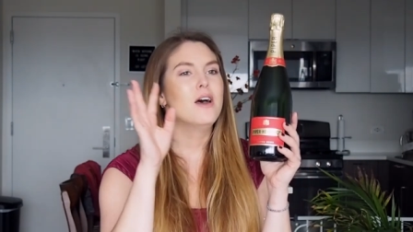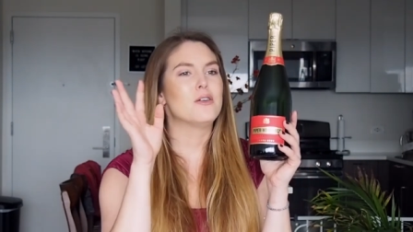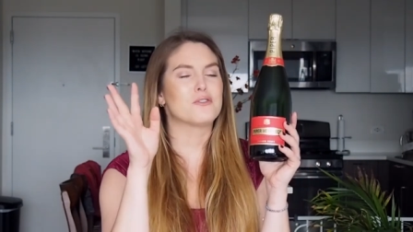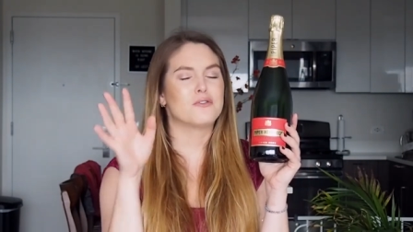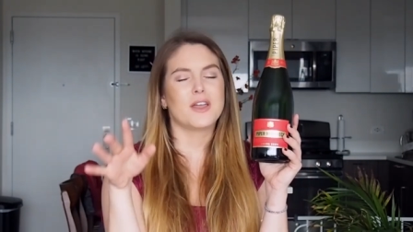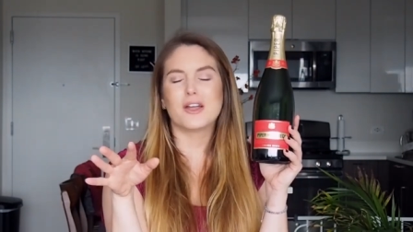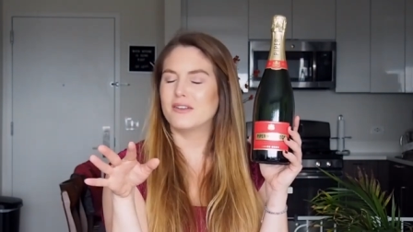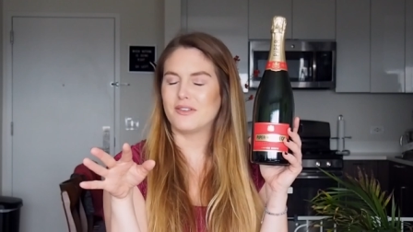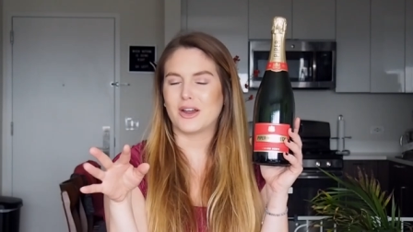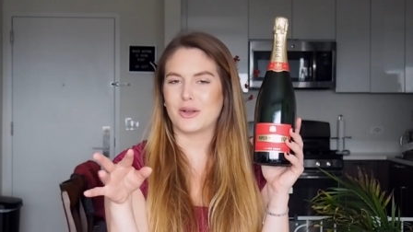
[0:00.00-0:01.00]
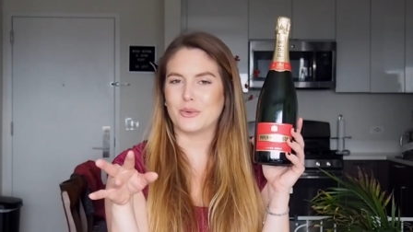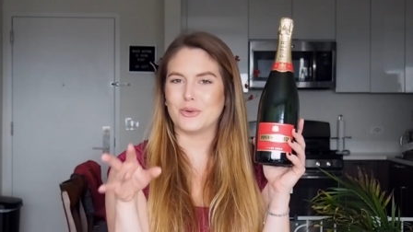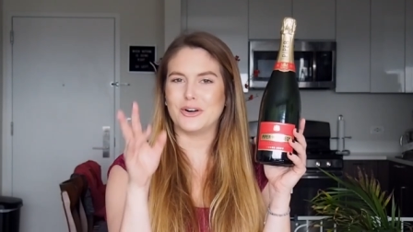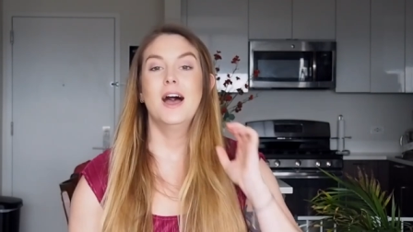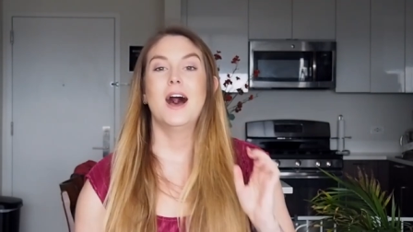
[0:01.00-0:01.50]
They're very, very
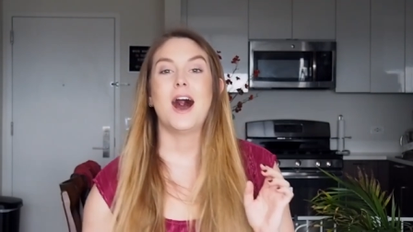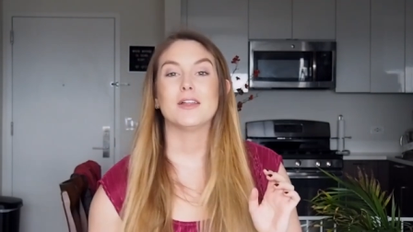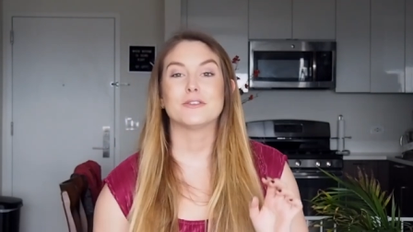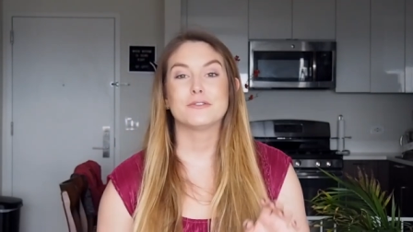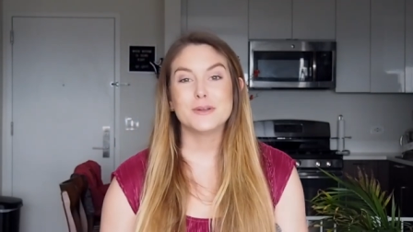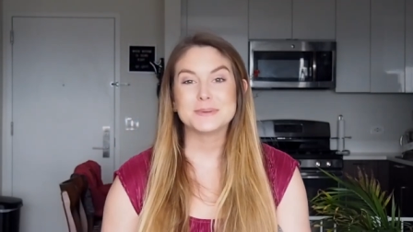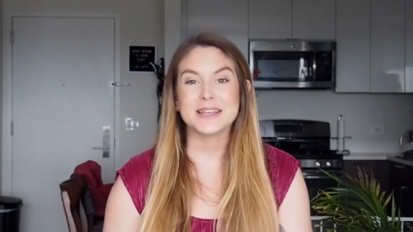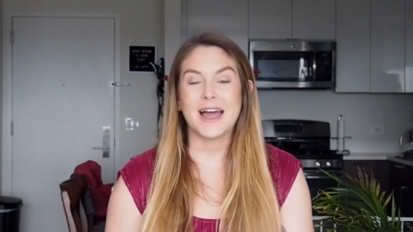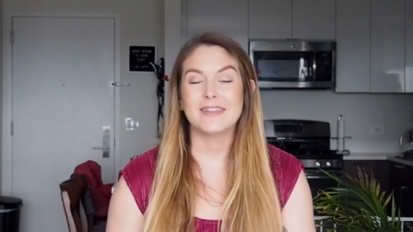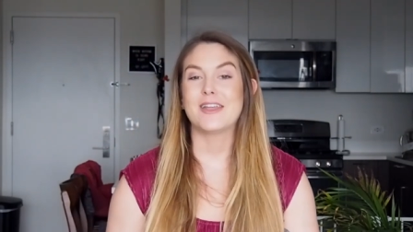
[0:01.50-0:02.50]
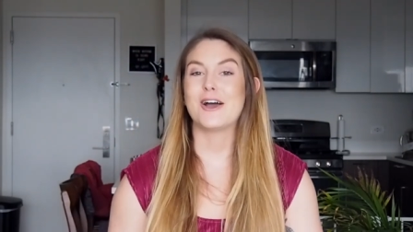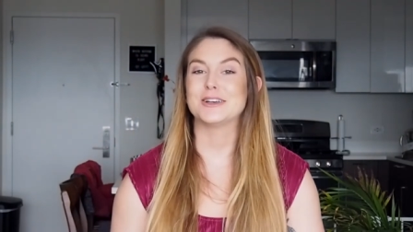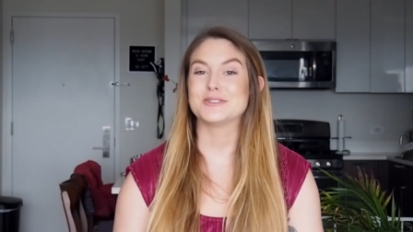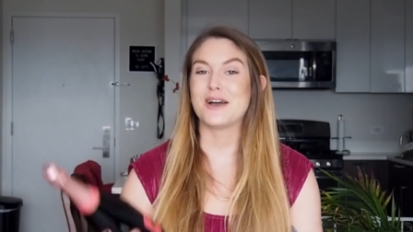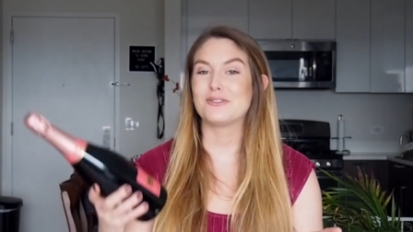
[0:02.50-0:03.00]
cool. On the flip side, they
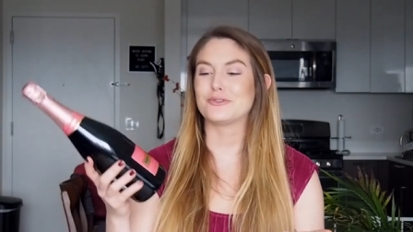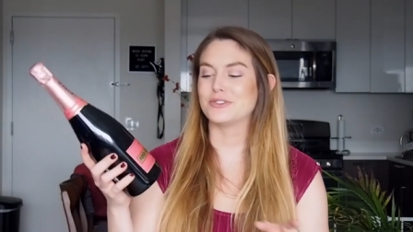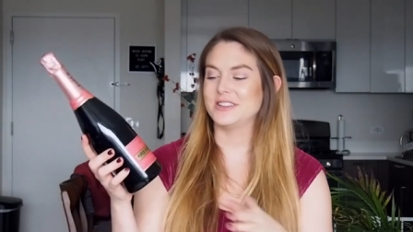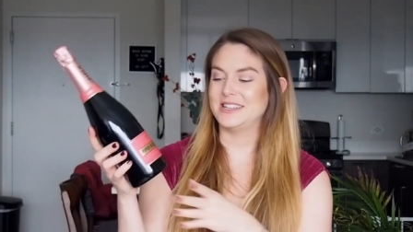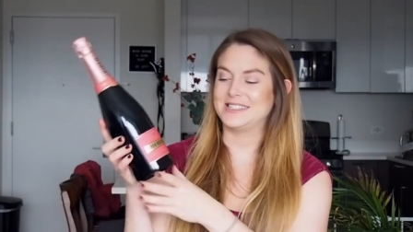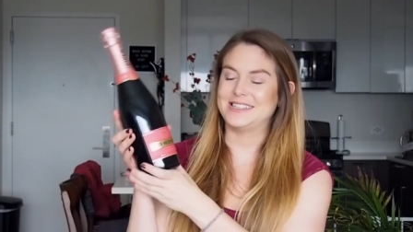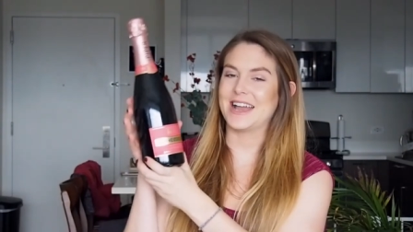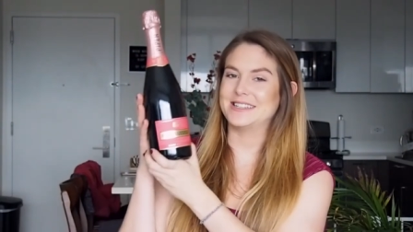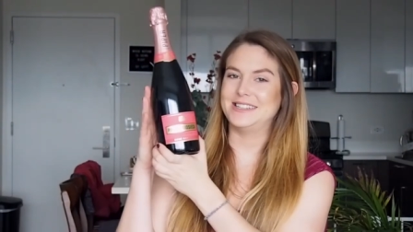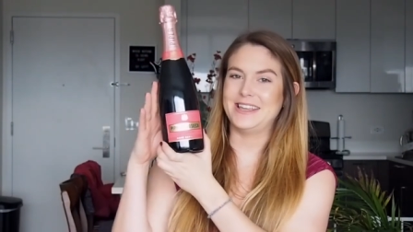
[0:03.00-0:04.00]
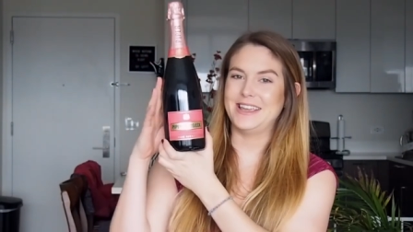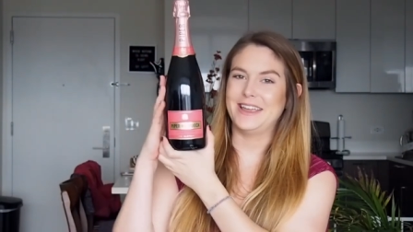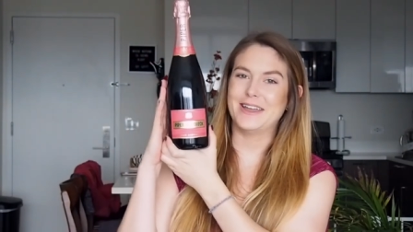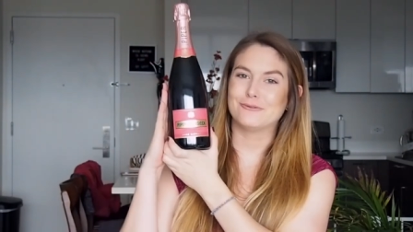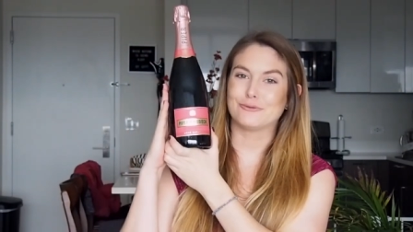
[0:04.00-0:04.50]
also have a really
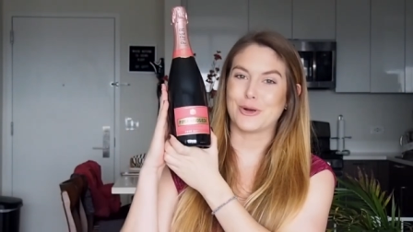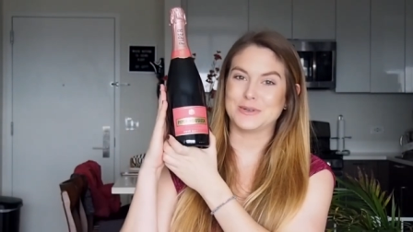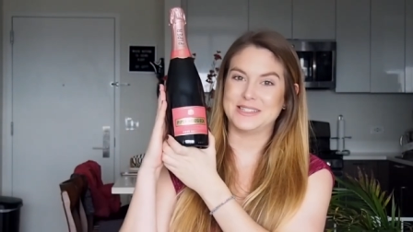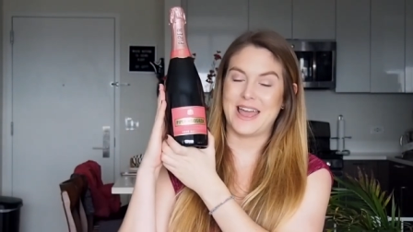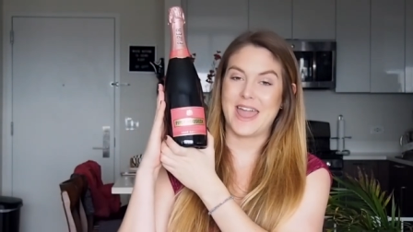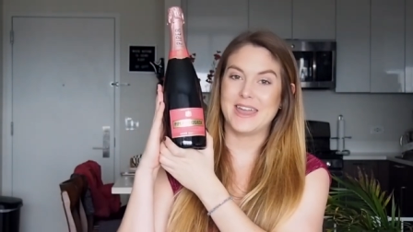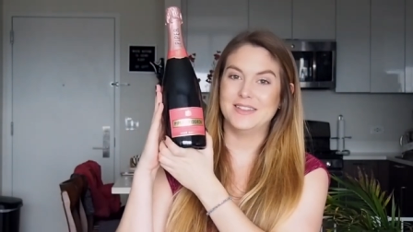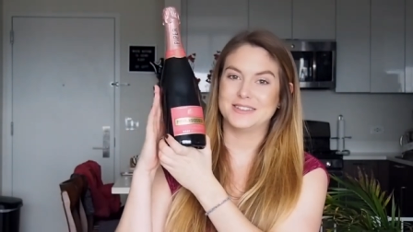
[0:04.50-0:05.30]
sexy rosé.